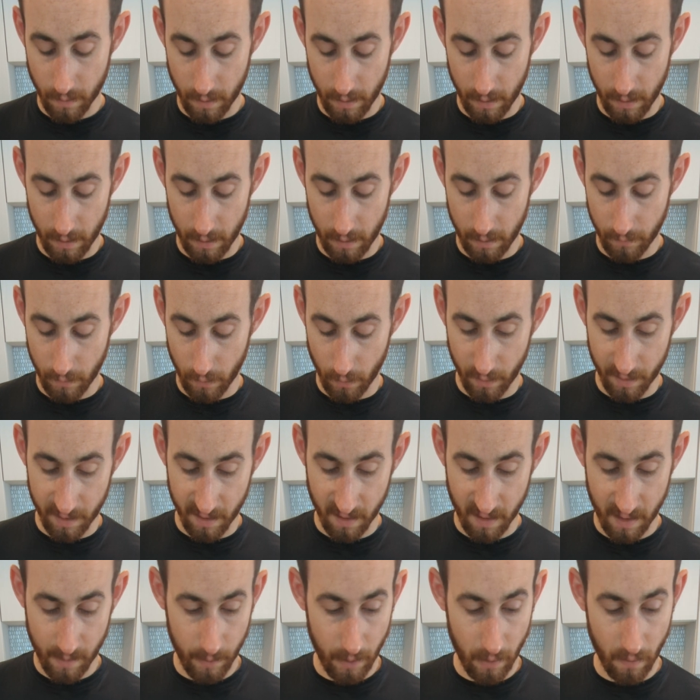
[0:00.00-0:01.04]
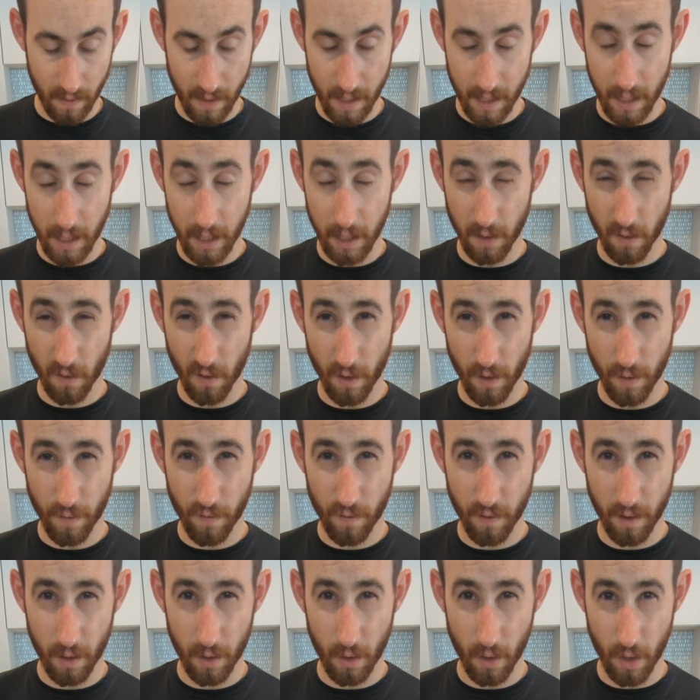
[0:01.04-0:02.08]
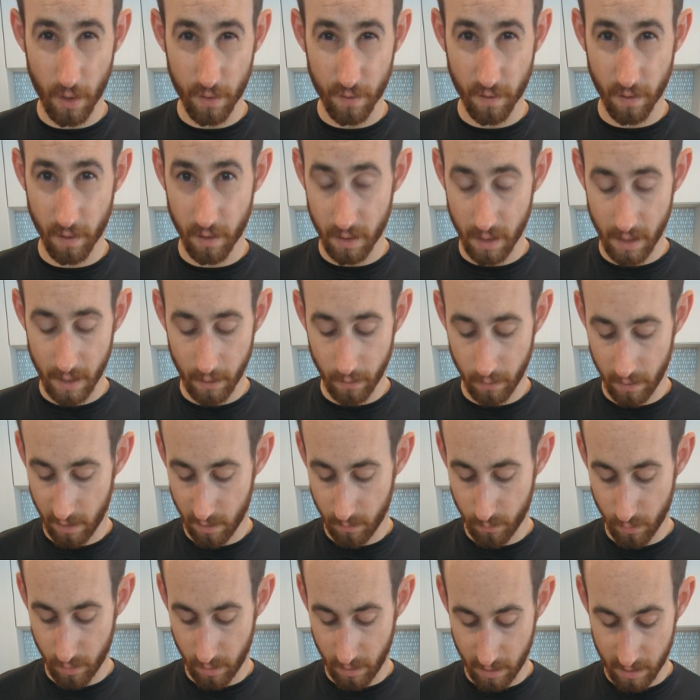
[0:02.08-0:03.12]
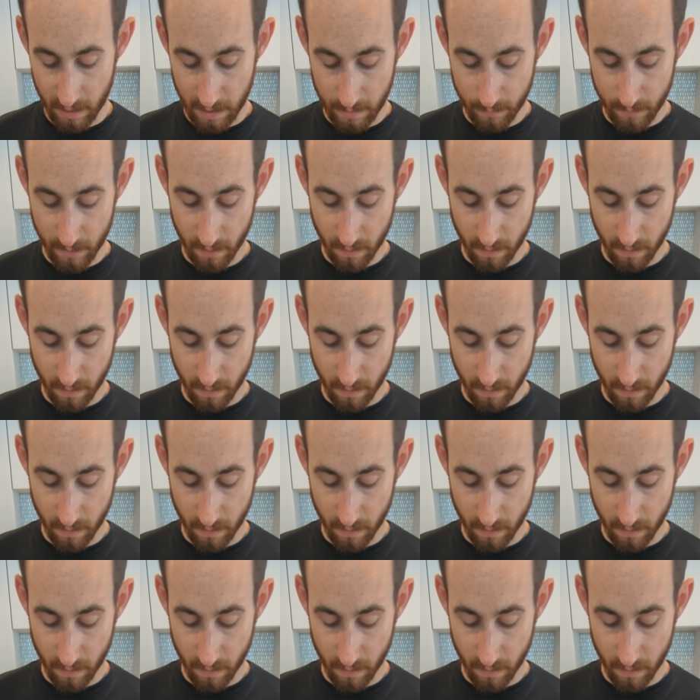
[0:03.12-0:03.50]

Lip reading: And if you look at somebody who's got heat exhaustion, nausea and diarrhea are pretty common,